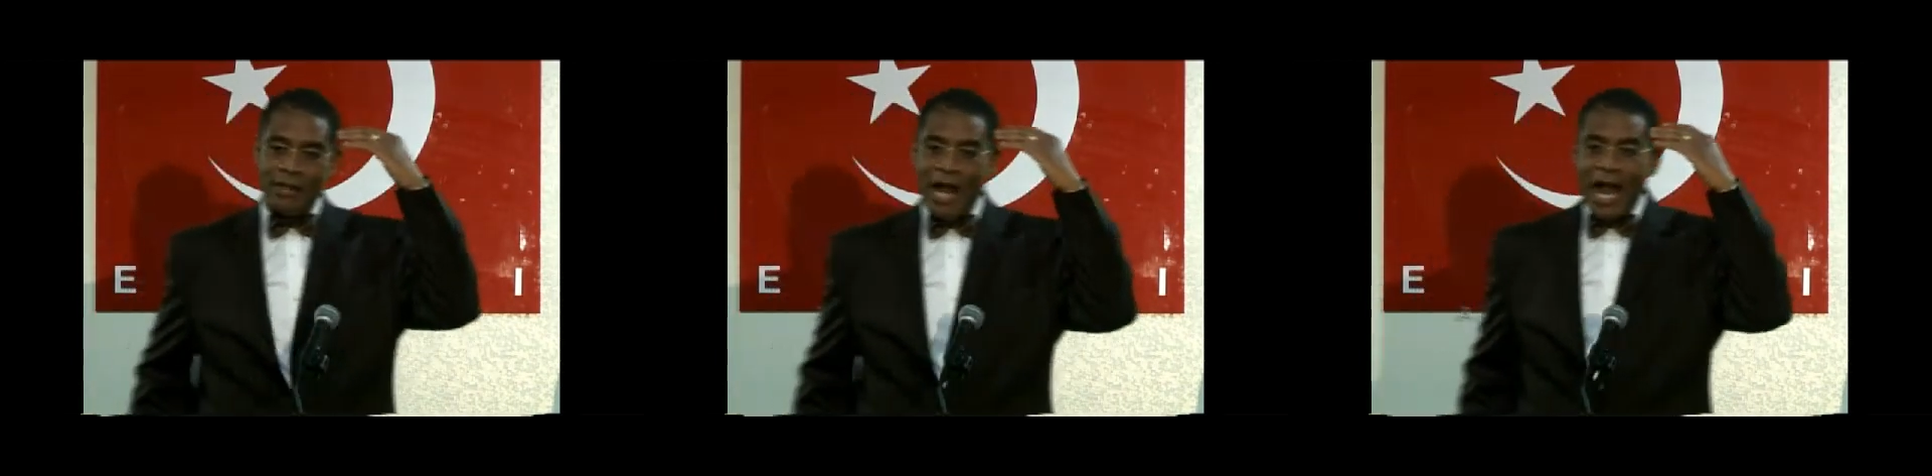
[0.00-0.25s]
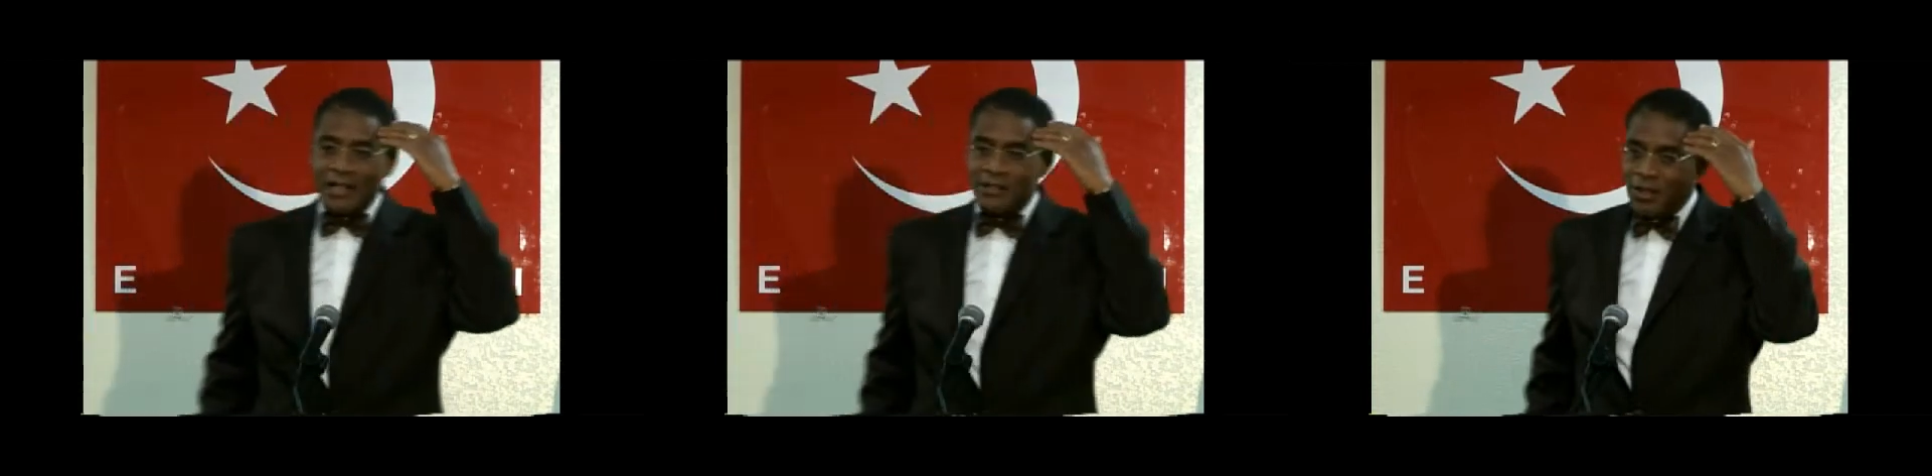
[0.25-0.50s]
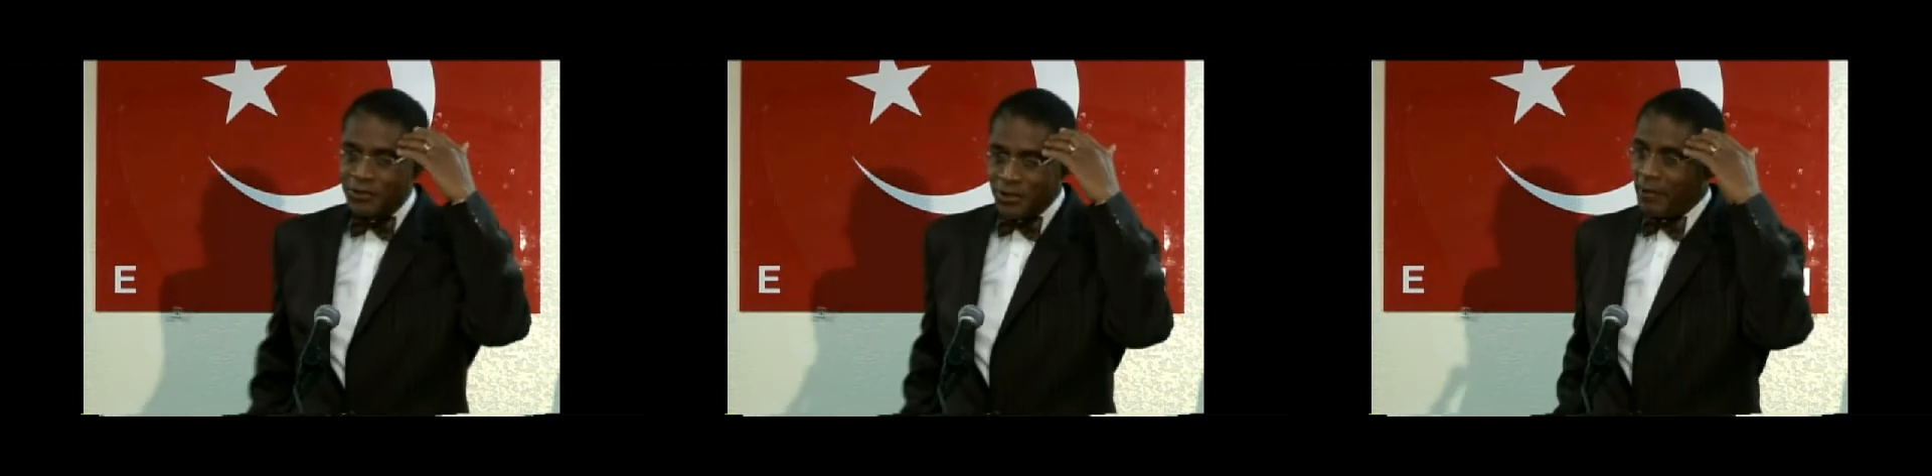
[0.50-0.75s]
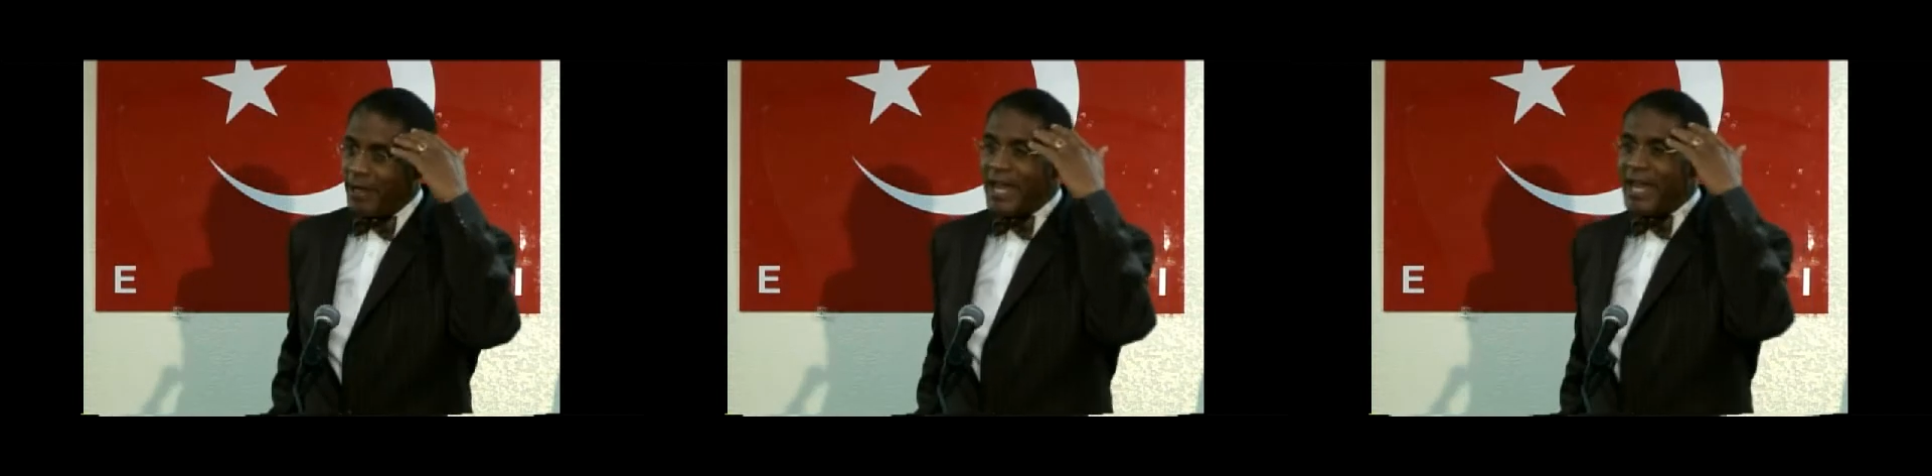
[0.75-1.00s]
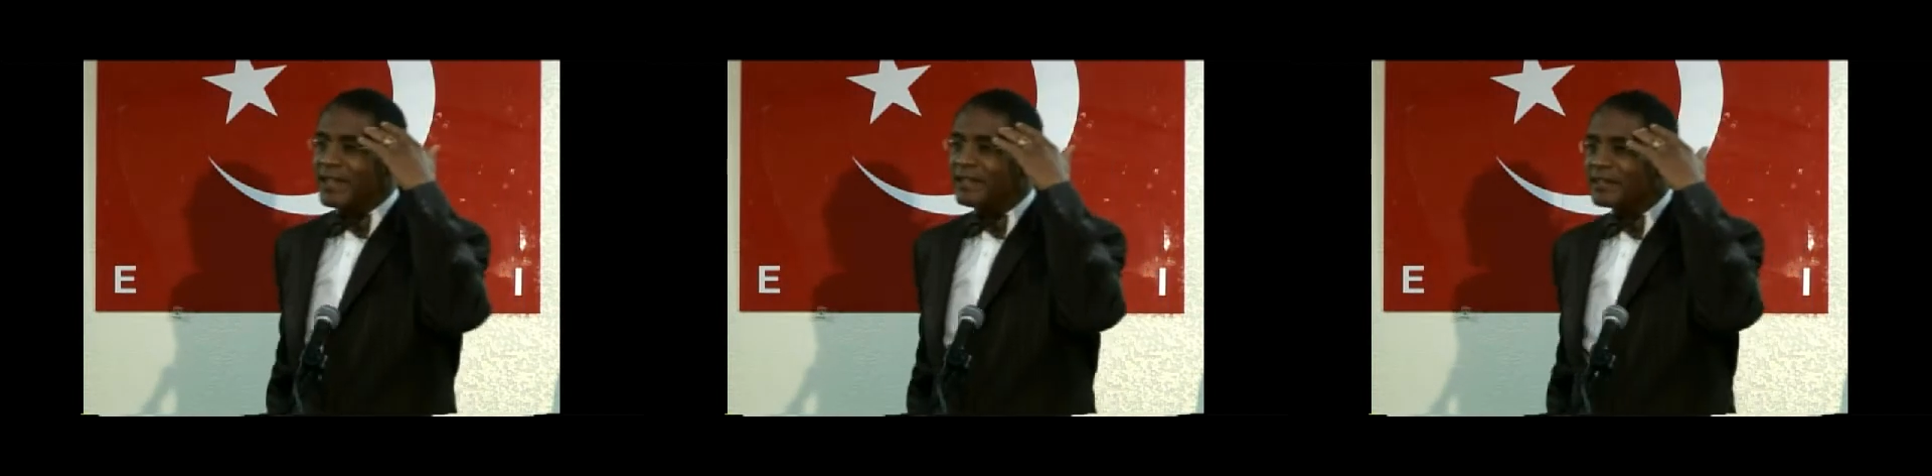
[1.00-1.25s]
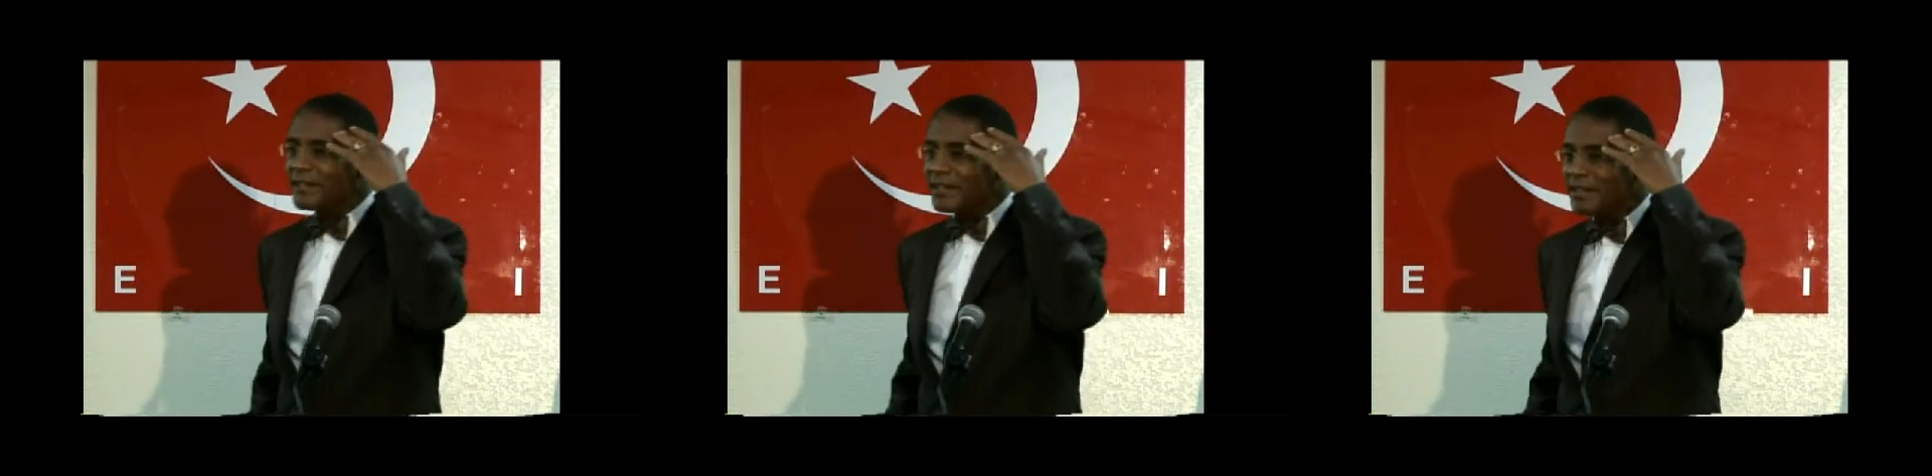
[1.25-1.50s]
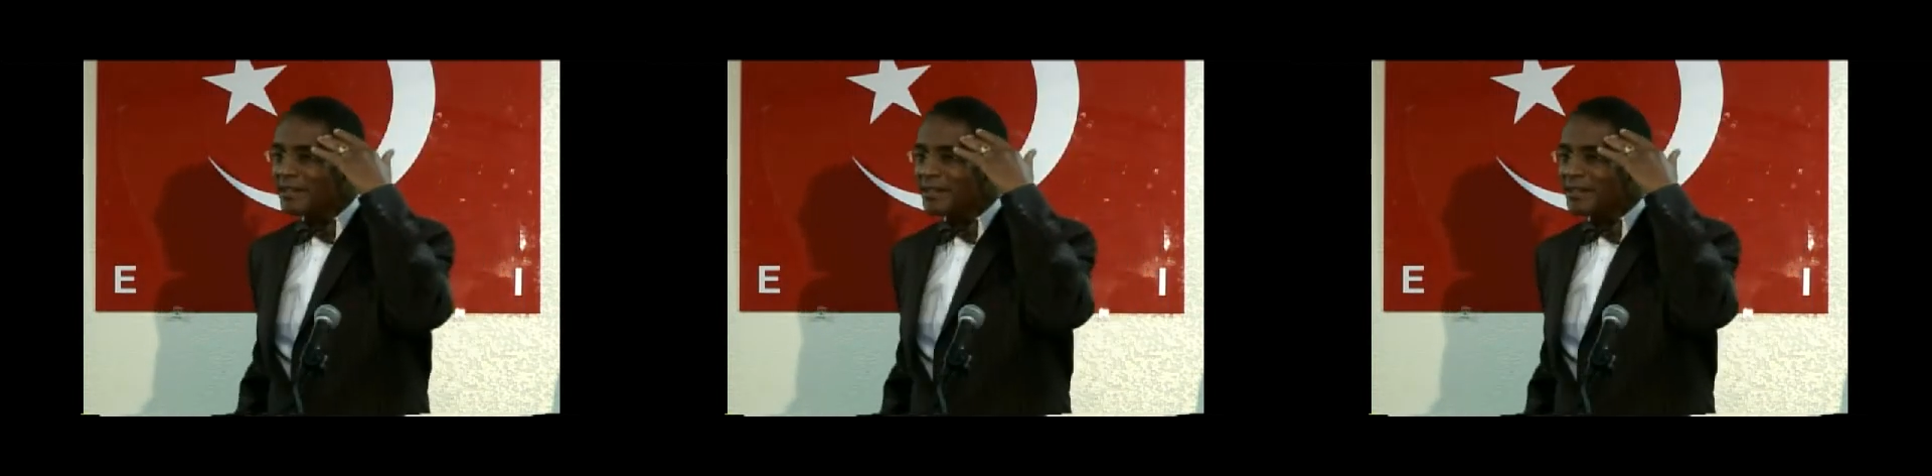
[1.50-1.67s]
knocks on your head